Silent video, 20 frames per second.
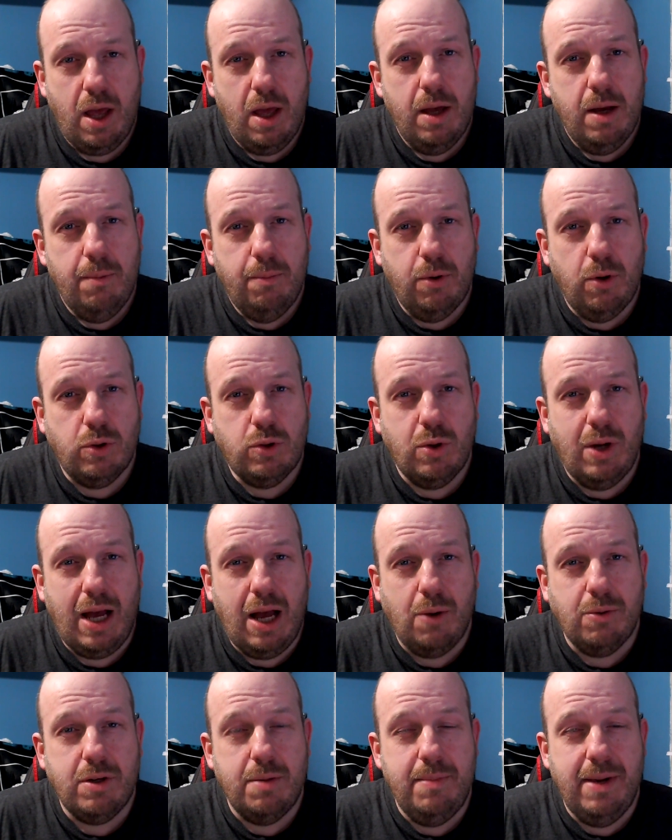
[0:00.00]
but also how
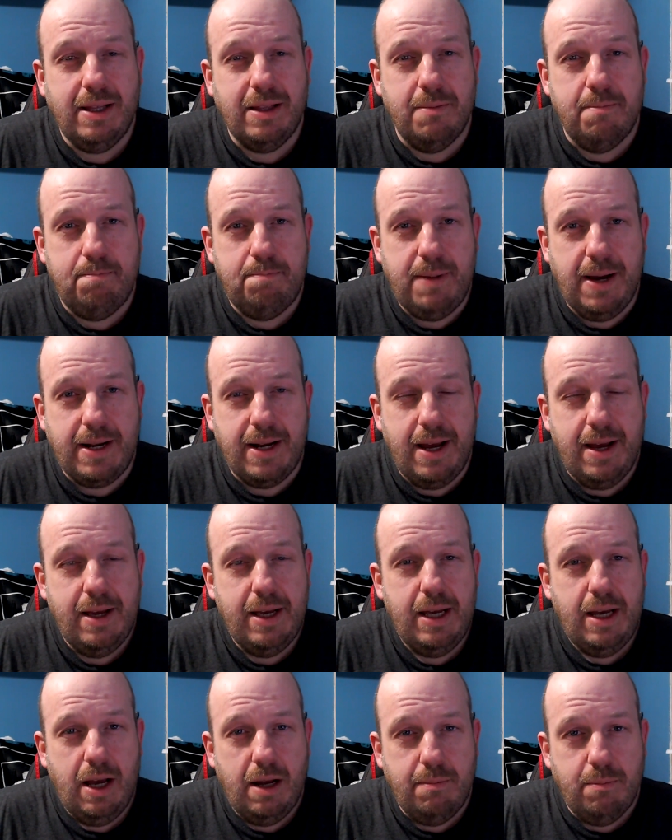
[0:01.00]
to make them better
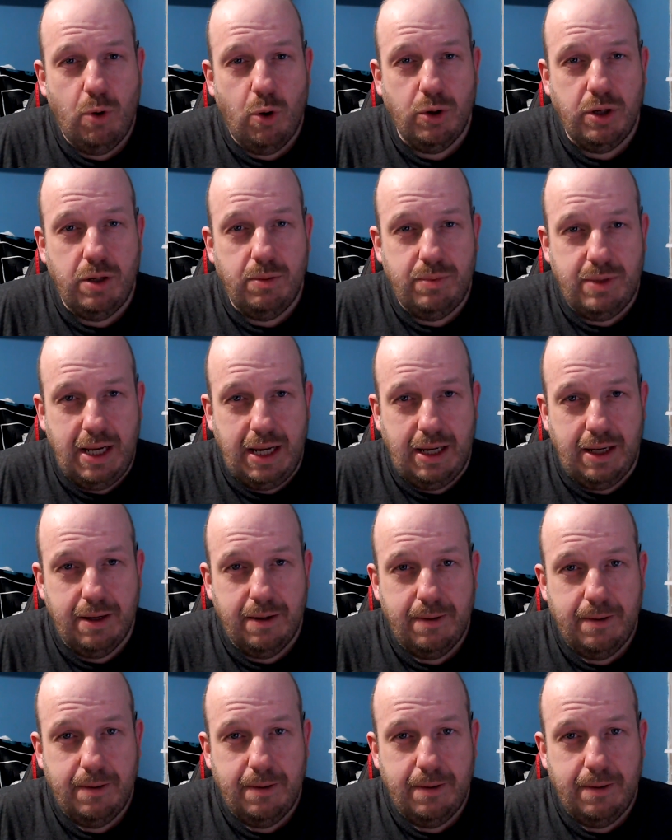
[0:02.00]
and more unique.